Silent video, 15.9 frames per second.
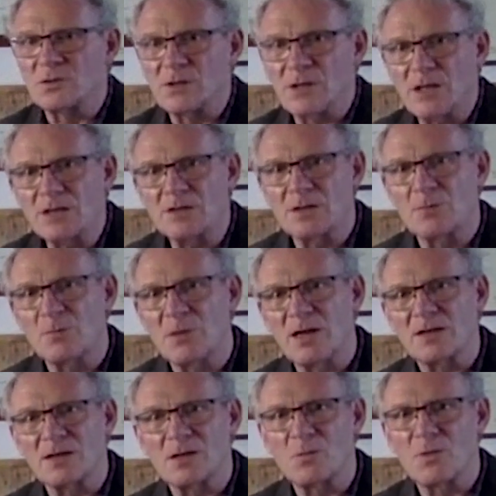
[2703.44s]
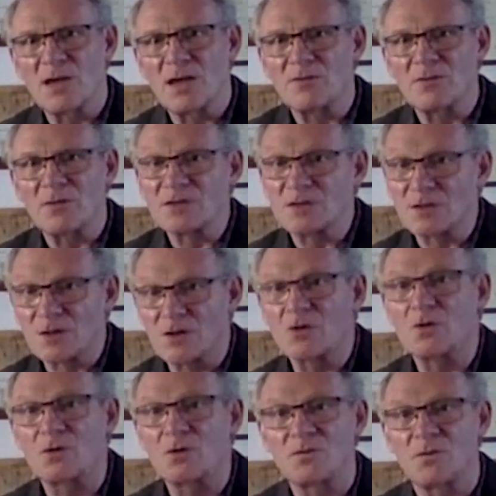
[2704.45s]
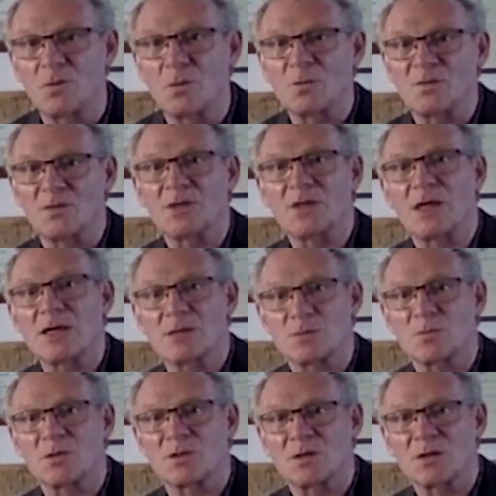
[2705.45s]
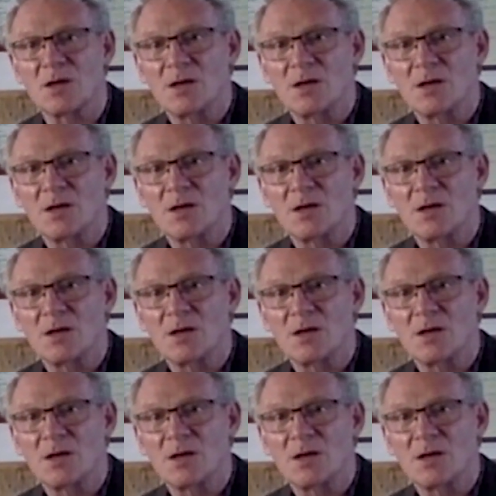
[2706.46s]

needs are met and we have a secure form of attachment,